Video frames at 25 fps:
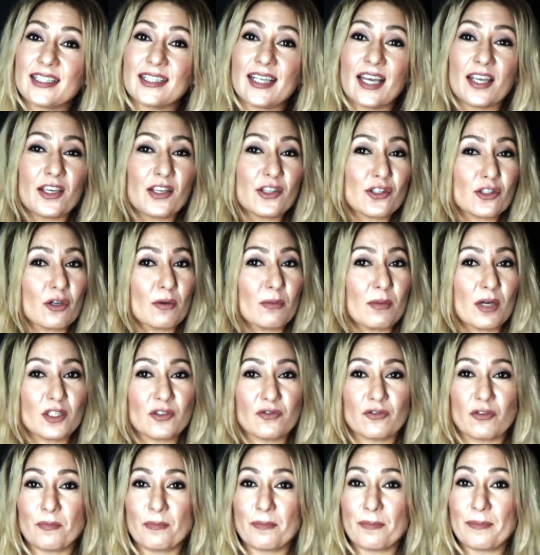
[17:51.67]
Thank you so much
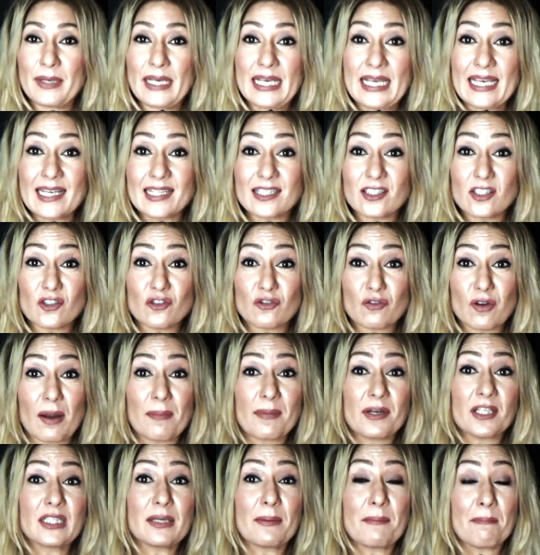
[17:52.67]
for being a
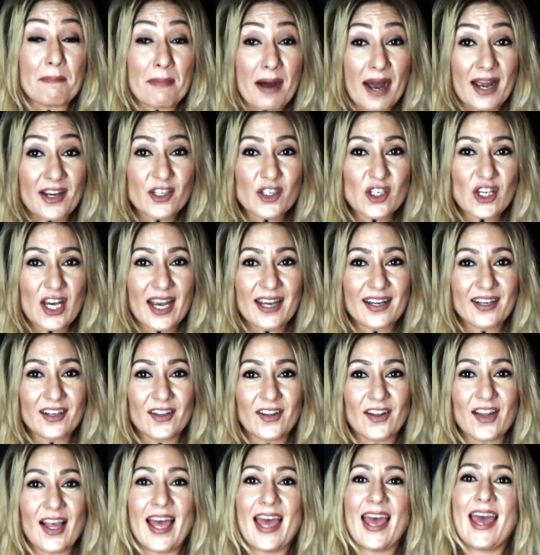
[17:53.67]
subscriber to my
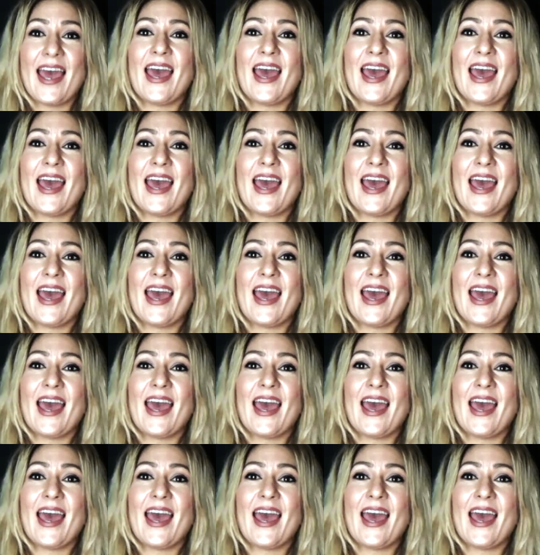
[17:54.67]
channel,